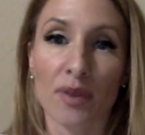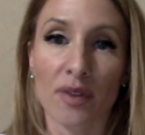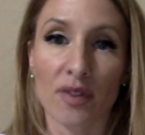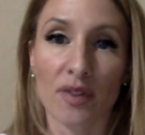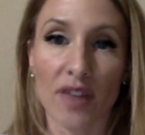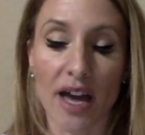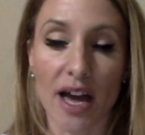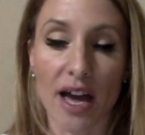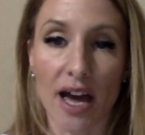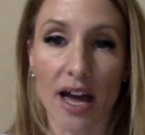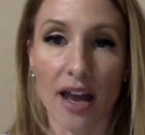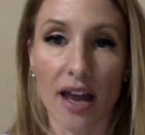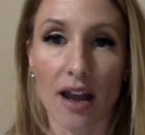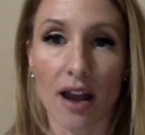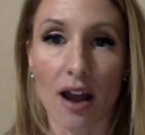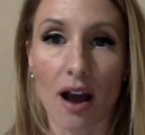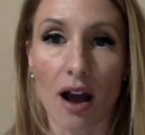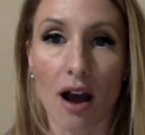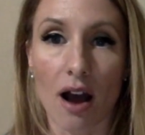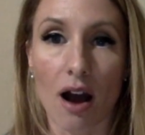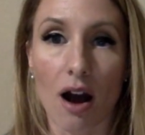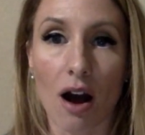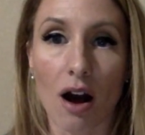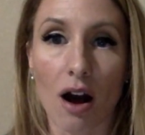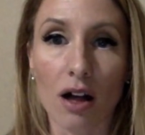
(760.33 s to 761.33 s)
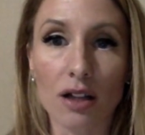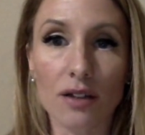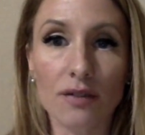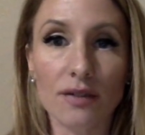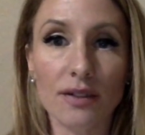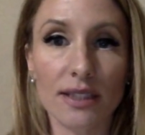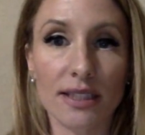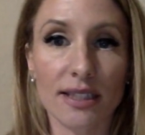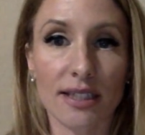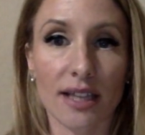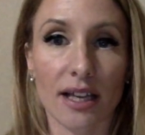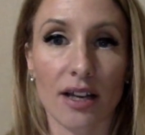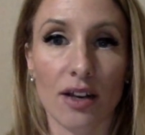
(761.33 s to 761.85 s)
that all of
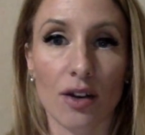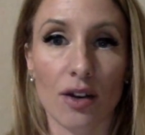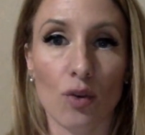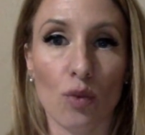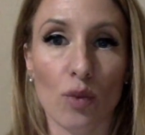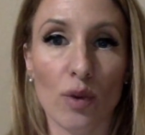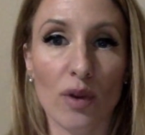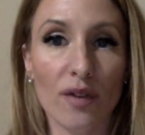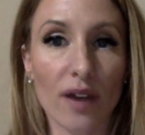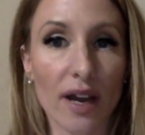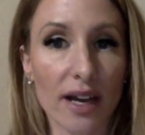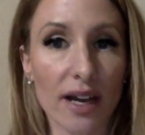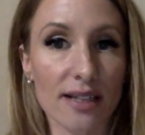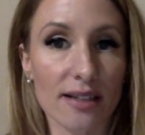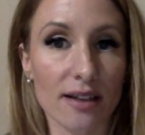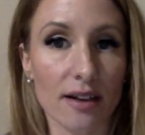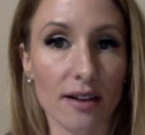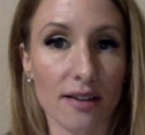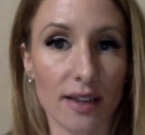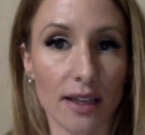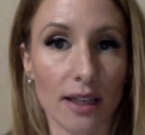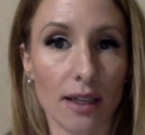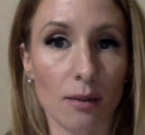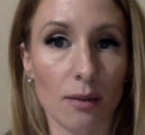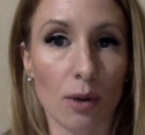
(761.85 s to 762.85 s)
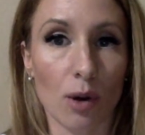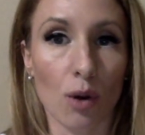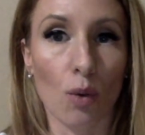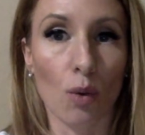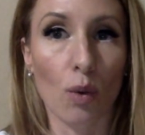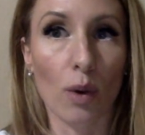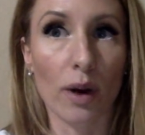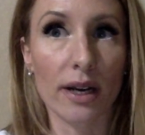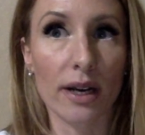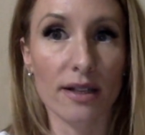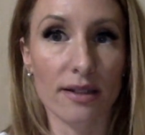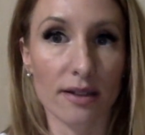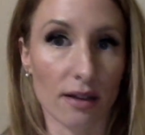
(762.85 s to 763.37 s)
a sudden, we've got to start thinking about
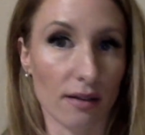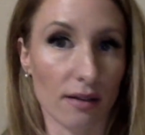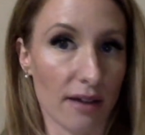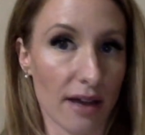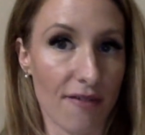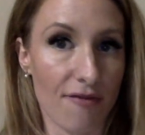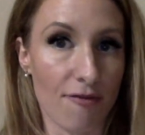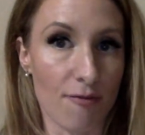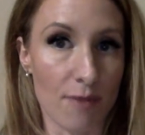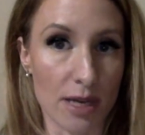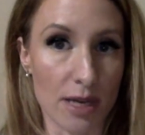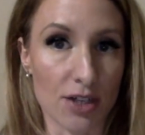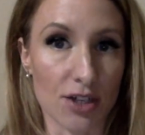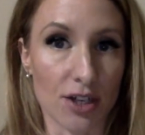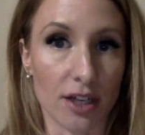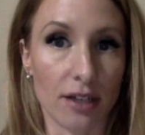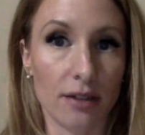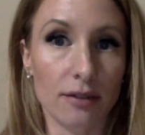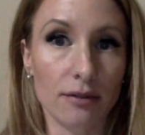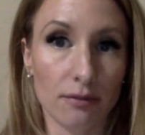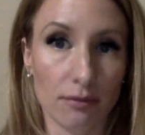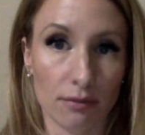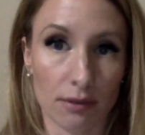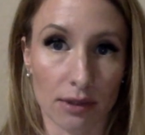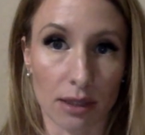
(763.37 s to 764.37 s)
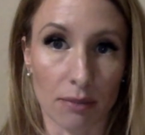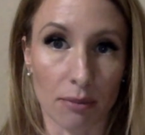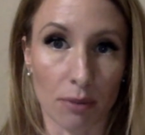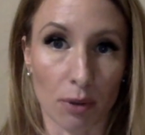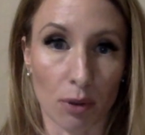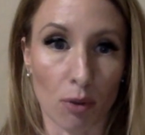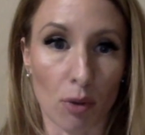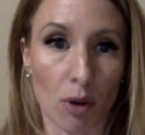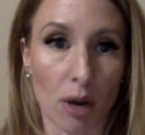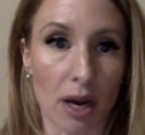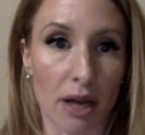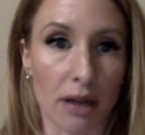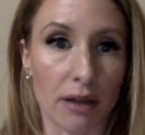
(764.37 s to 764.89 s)
what is our life mission, number
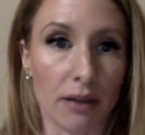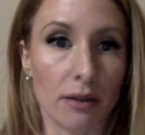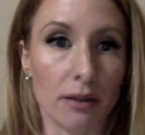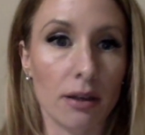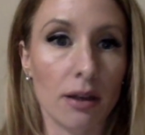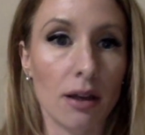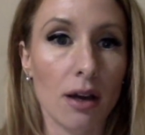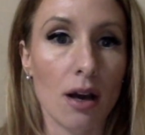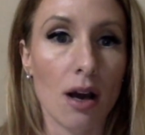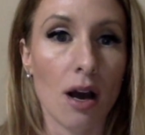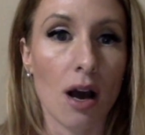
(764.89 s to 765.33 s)
one,